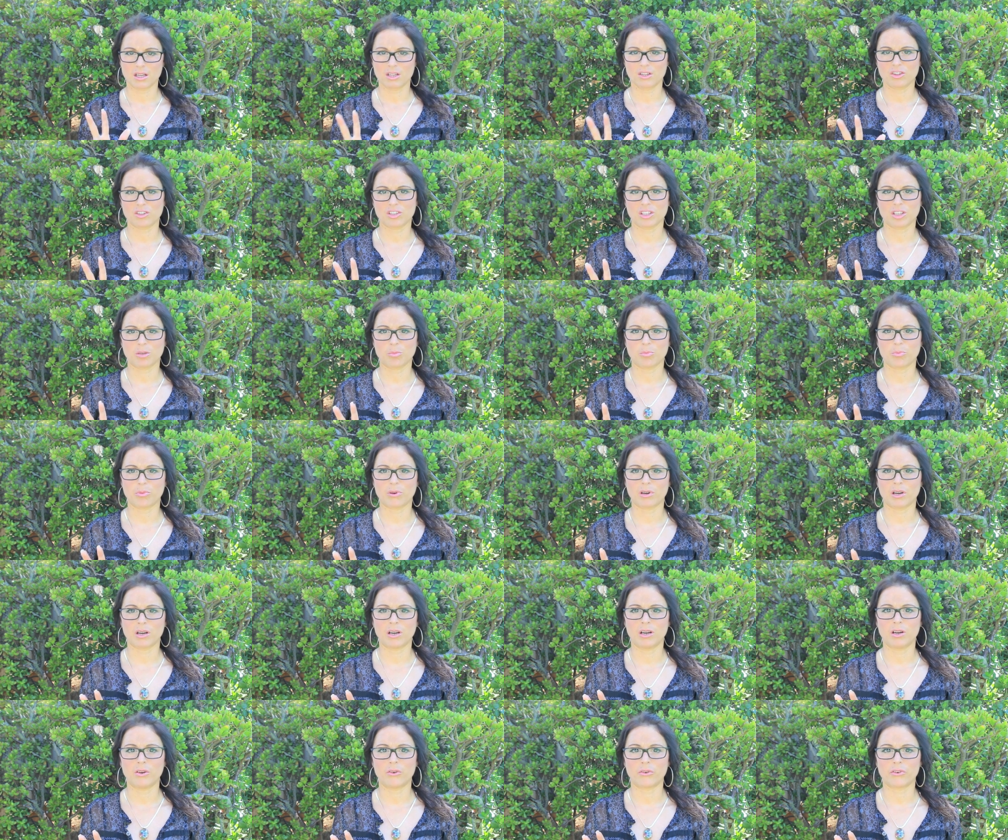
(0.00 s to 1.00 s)

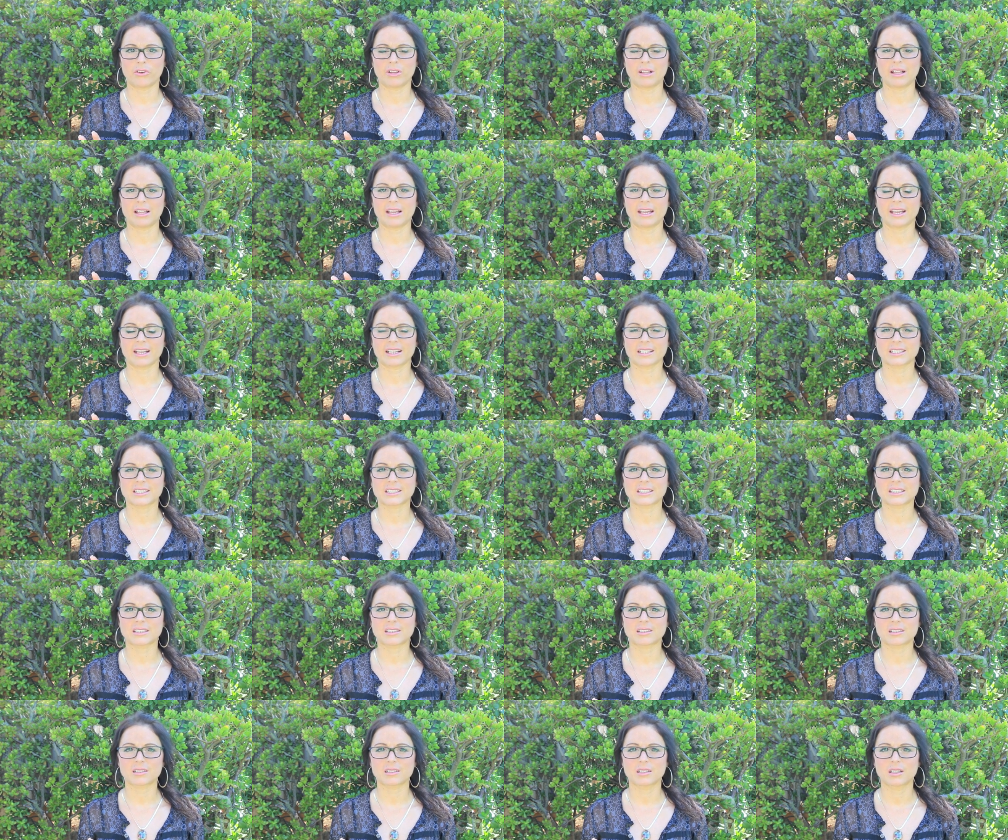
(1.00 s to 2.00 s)
deeper,
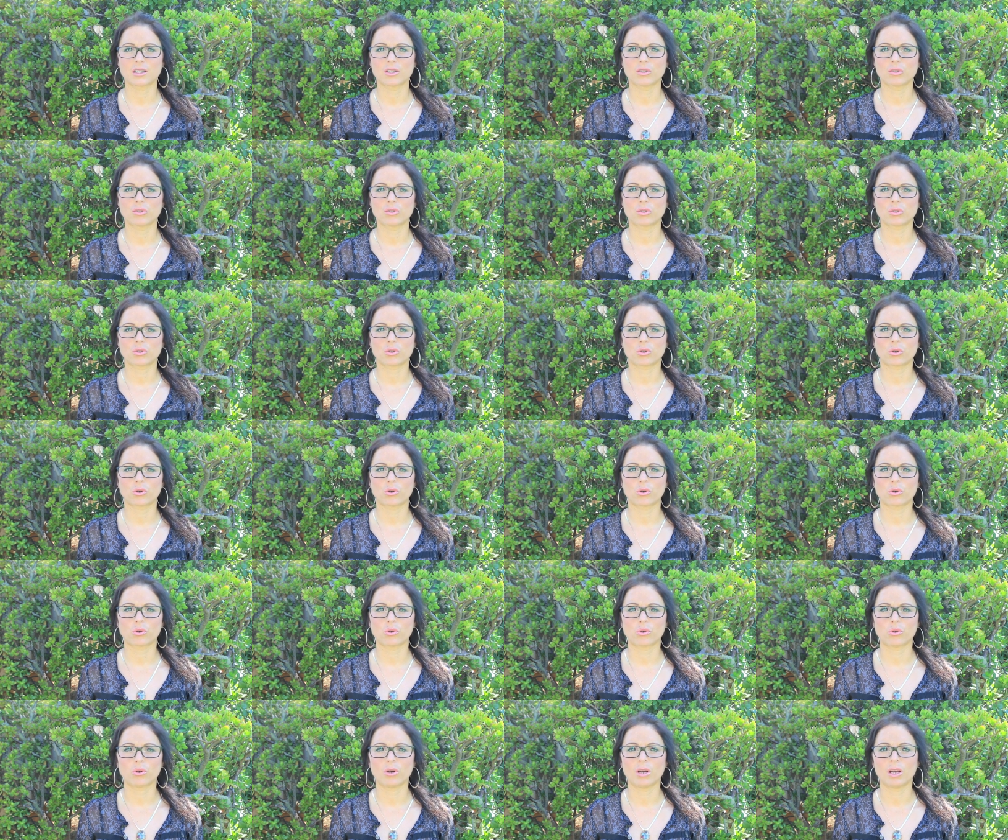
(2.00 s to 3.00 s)
relaxed.
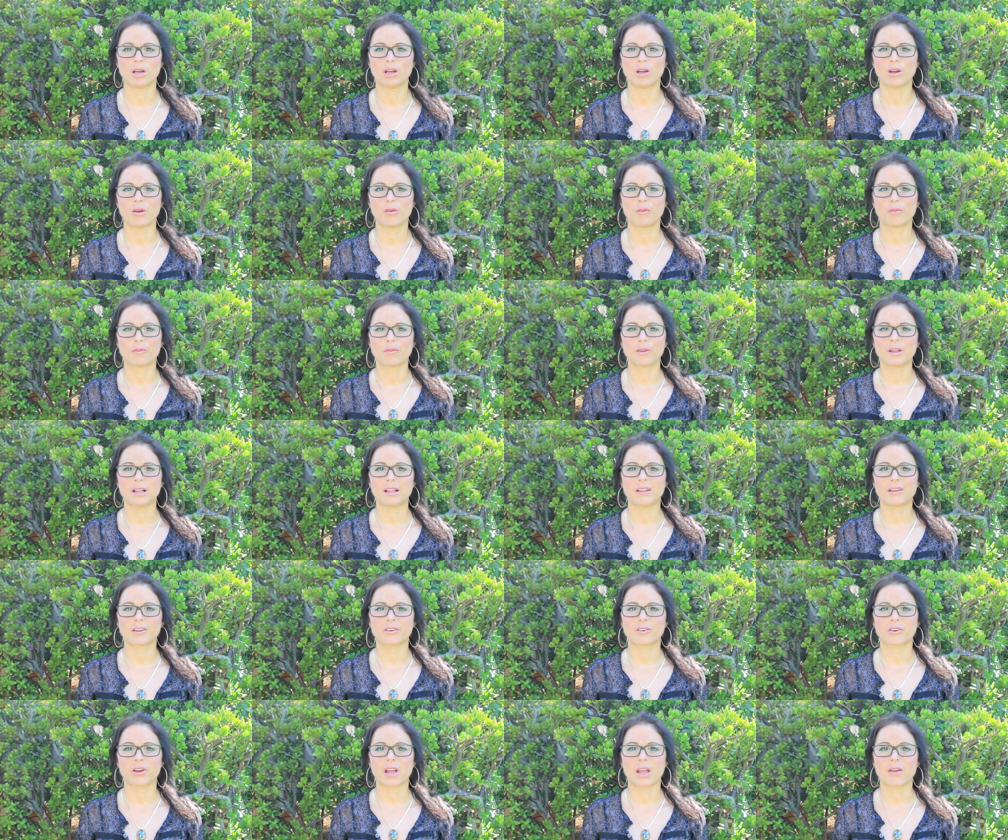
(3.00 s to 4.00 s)
Two, feel the
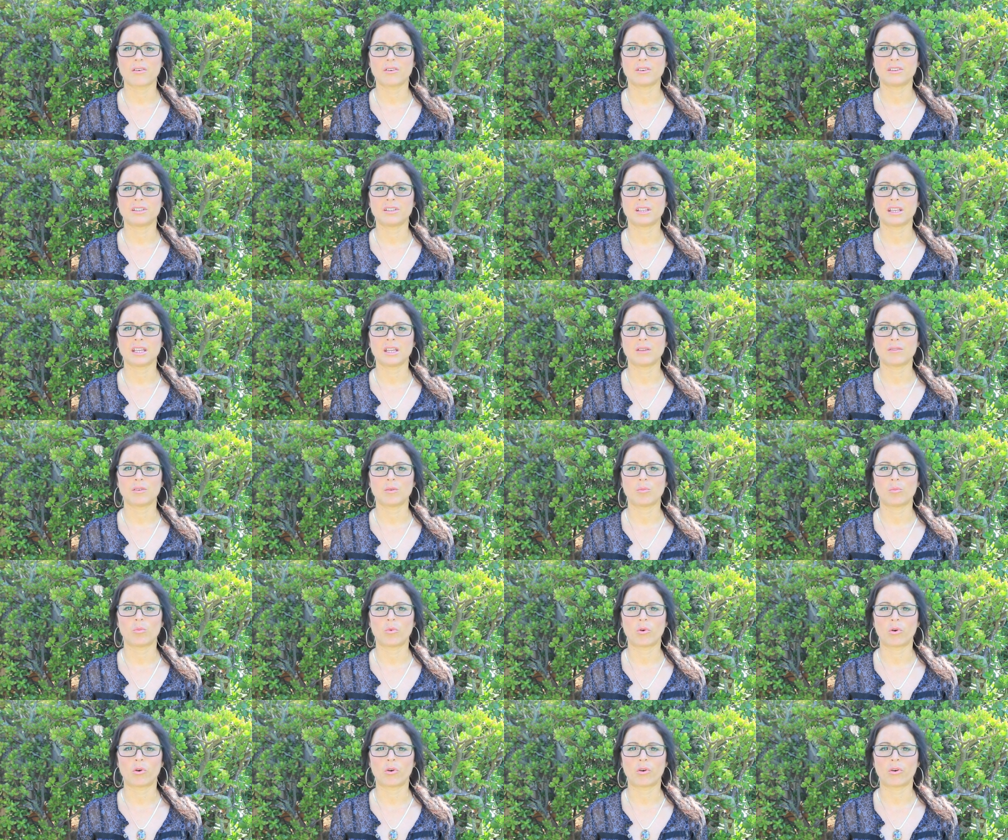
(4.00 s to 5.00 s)
gravity even
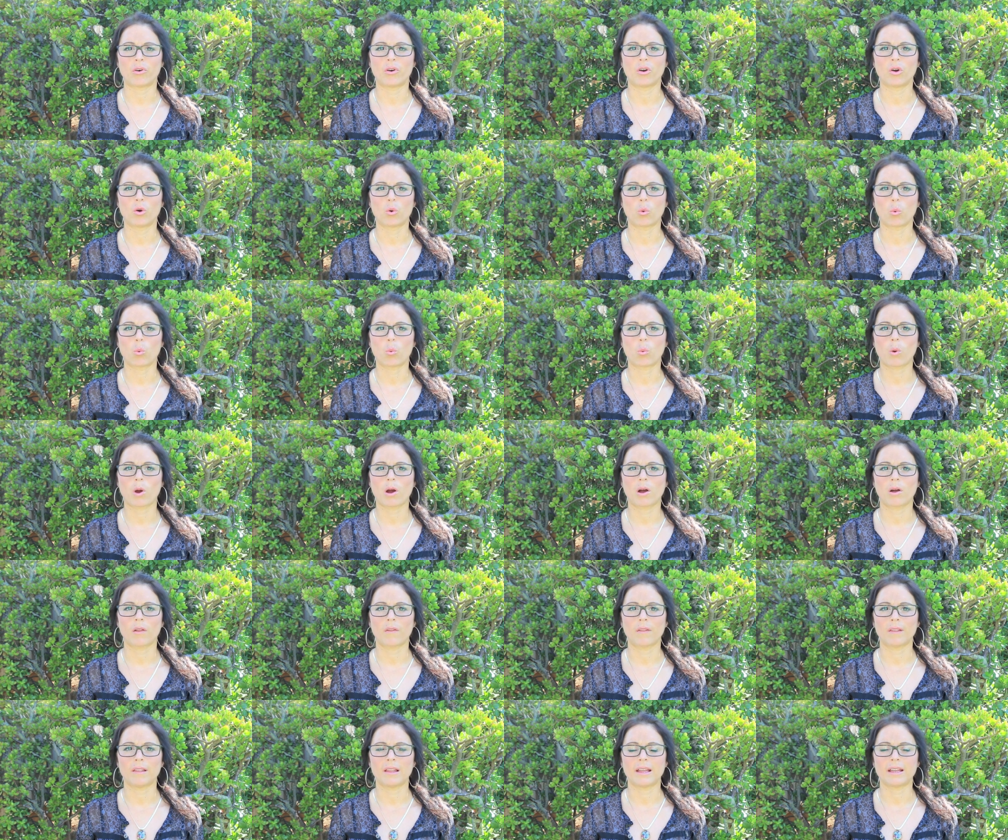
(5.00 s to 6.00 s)
more.
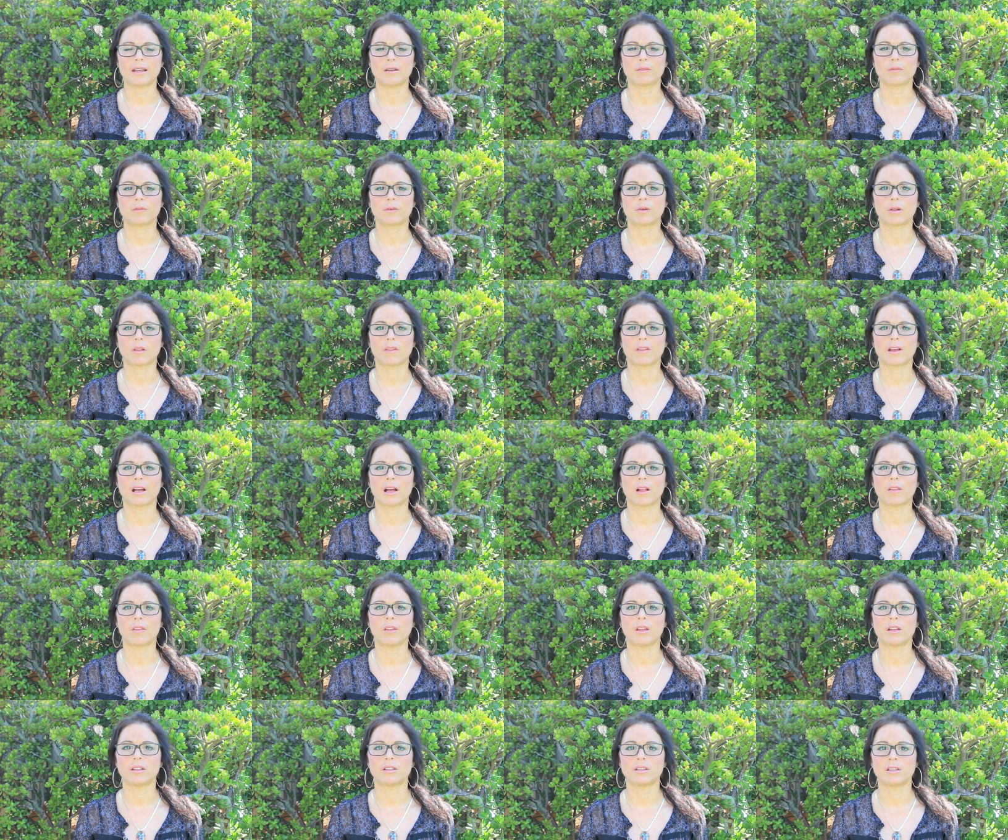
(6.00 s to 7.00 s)
One, let it fall down
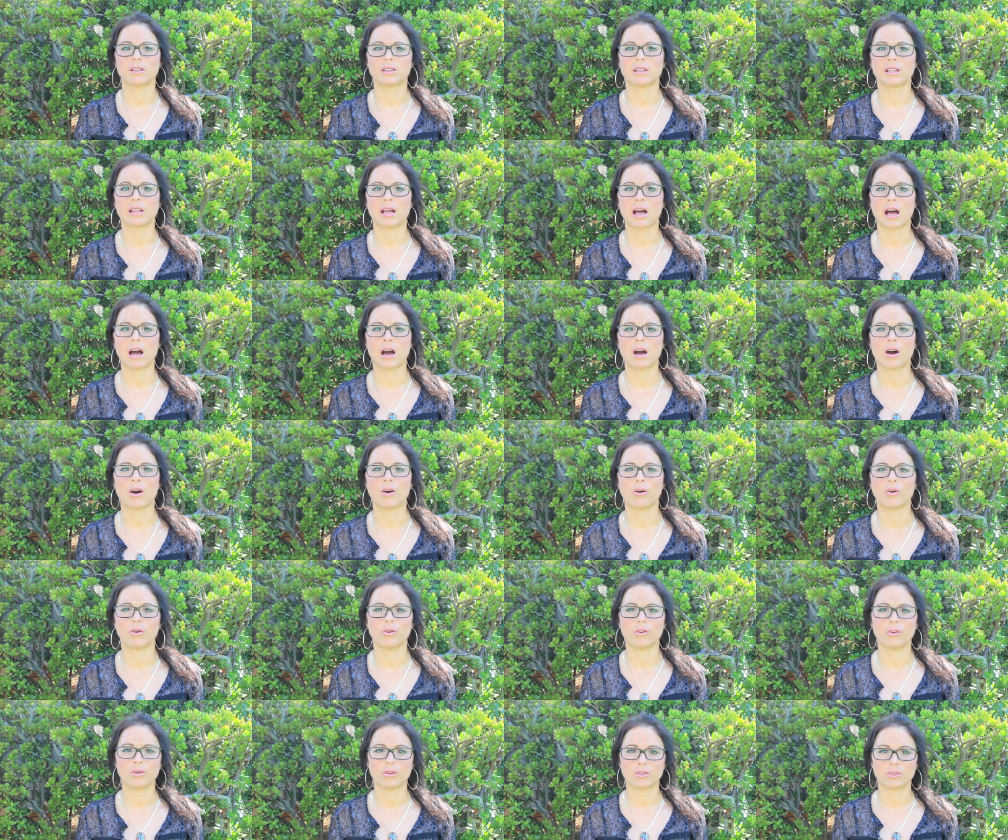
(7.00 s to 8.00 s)

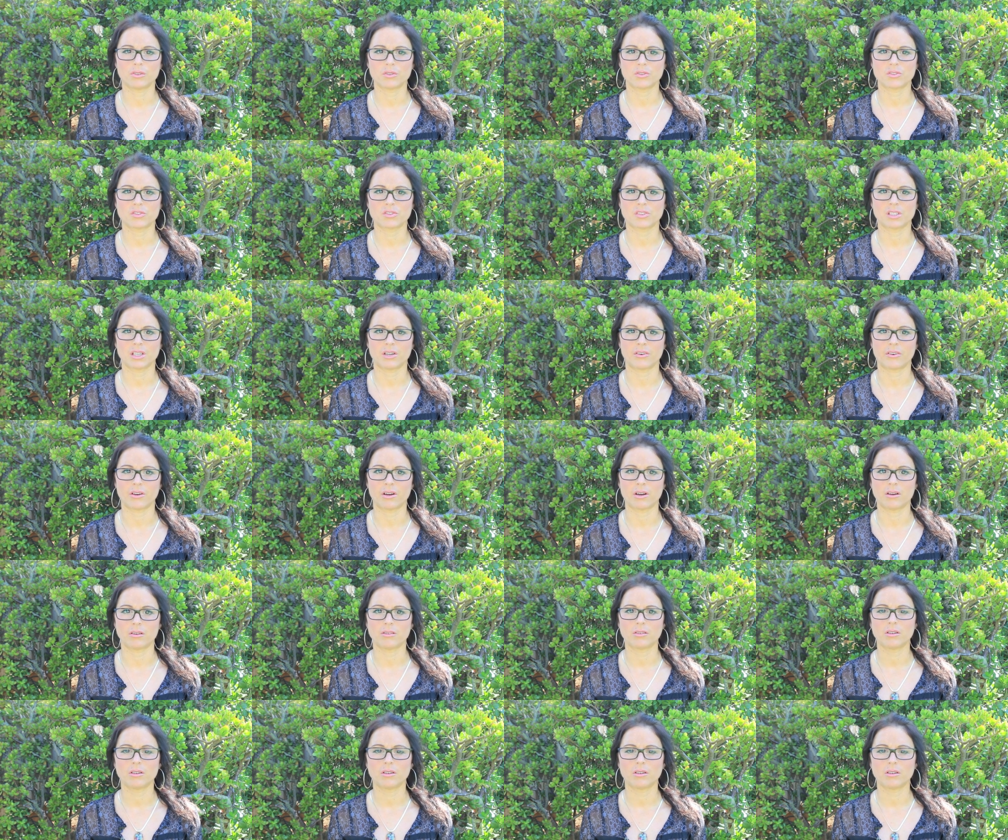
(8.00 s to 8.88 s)
now. Zero.